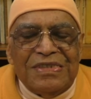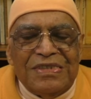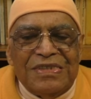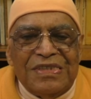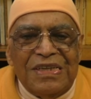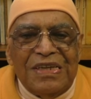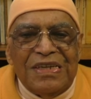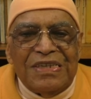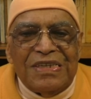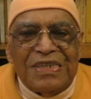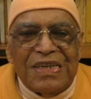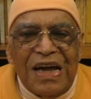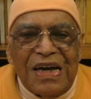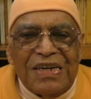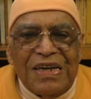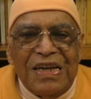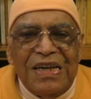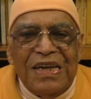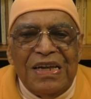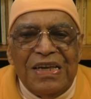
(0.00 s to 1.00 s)
Then
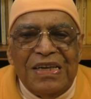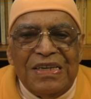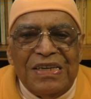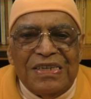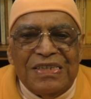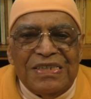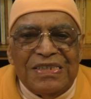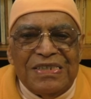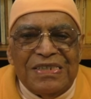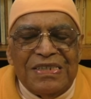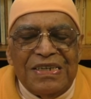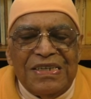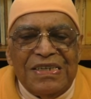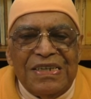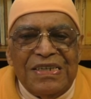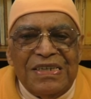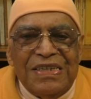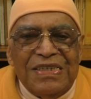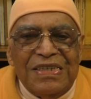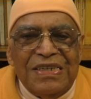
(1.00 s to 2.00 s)
suddenly,
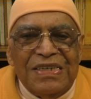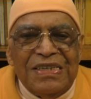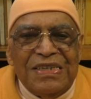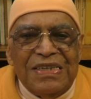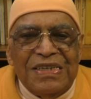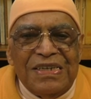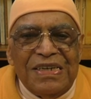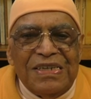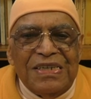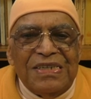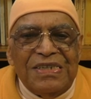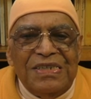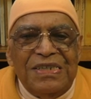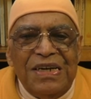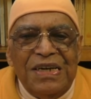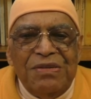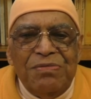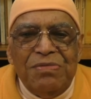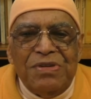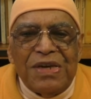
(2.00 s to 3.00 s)
a
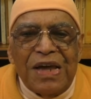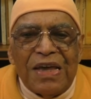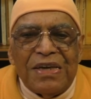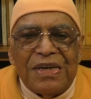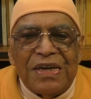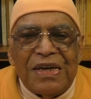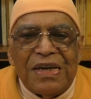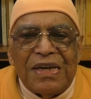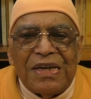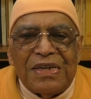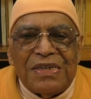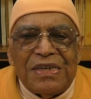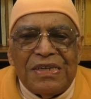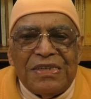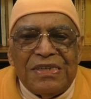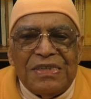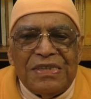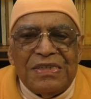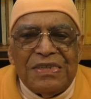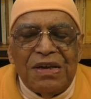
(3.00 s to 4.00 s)
dream tiger
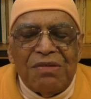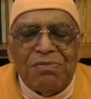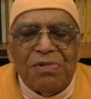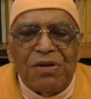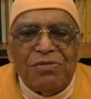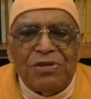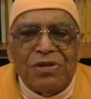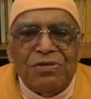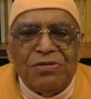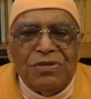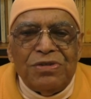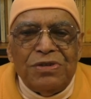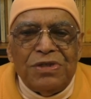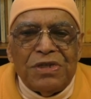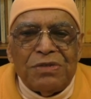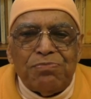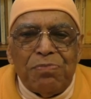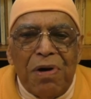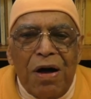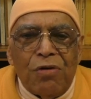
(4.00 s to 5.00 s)
is about
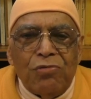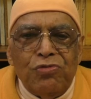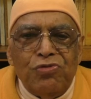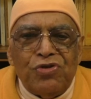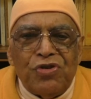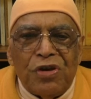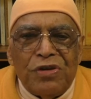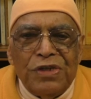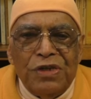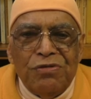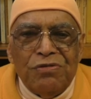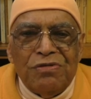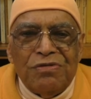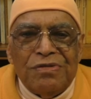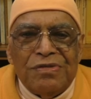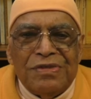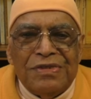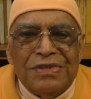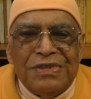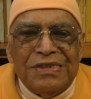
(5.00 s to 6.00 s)
to pounce on you.
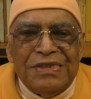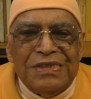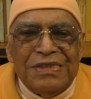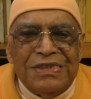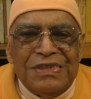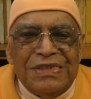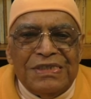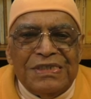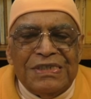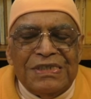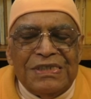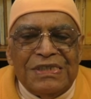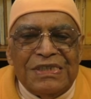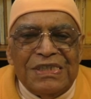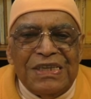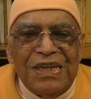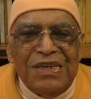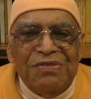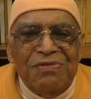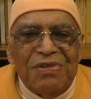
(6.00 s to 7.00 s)

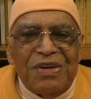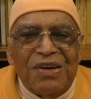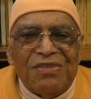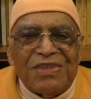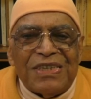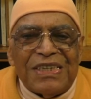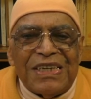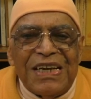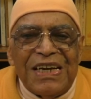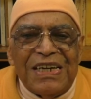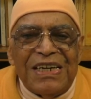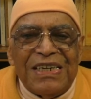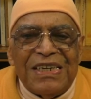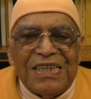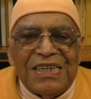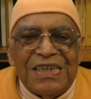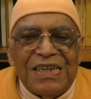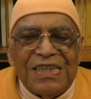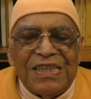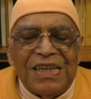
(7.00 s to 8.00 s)
Then you become scared
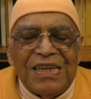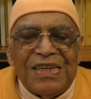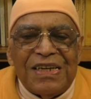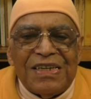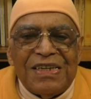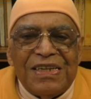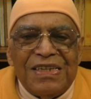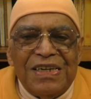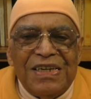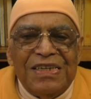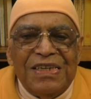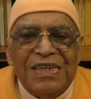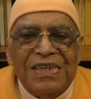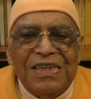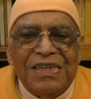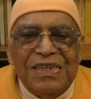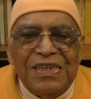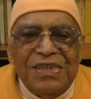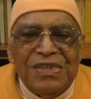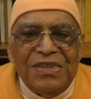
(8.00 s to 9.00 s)
and the
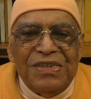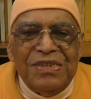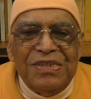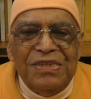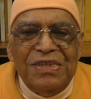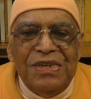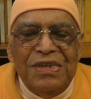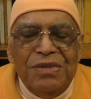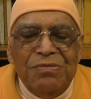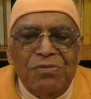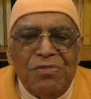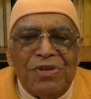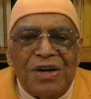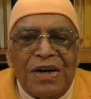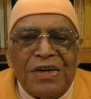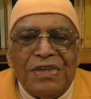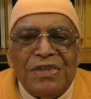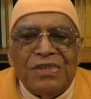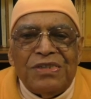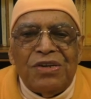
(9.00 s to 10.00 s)
dream
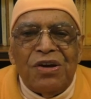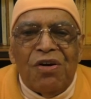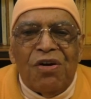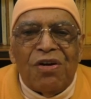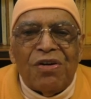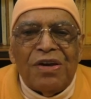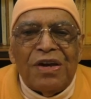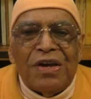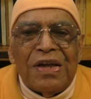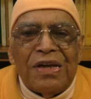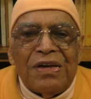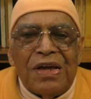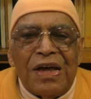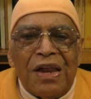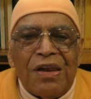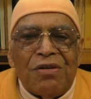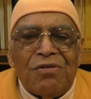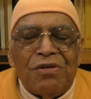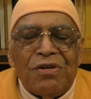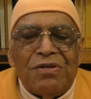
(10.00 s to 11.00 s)
world is gone
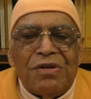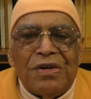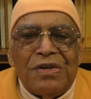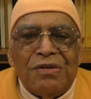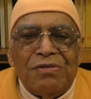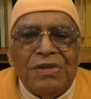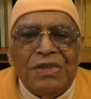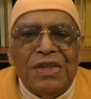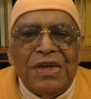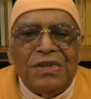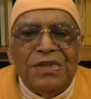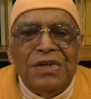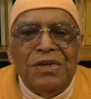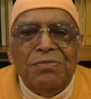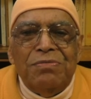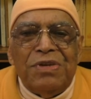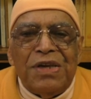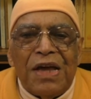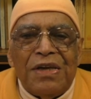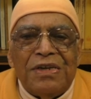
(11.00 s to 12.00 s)
along with the
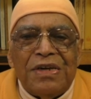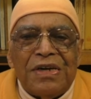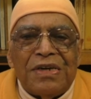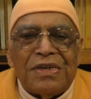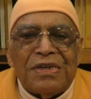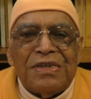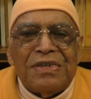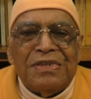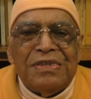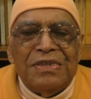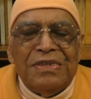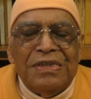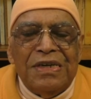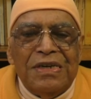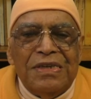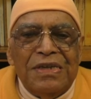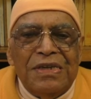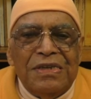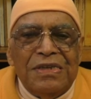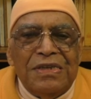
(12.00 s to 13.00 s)
dream tiger.
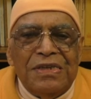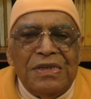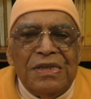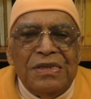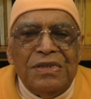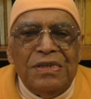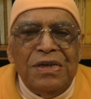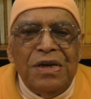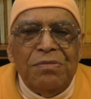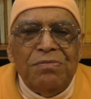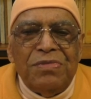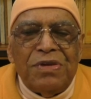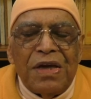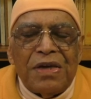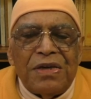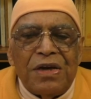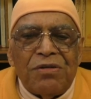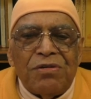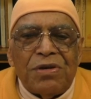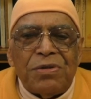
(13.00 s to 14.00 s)
The dream
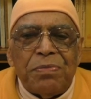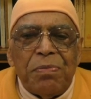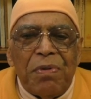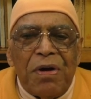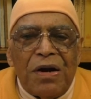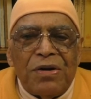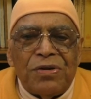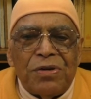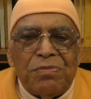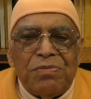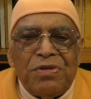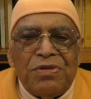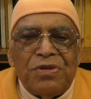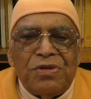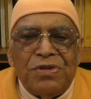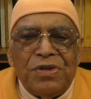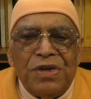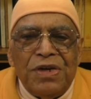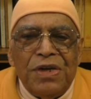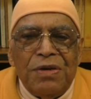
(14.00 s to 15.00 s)
tiger was part of your
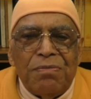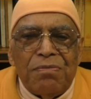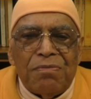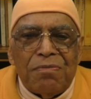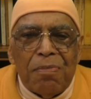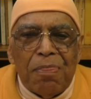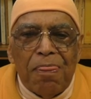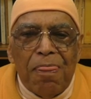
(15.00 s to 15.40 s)
dream.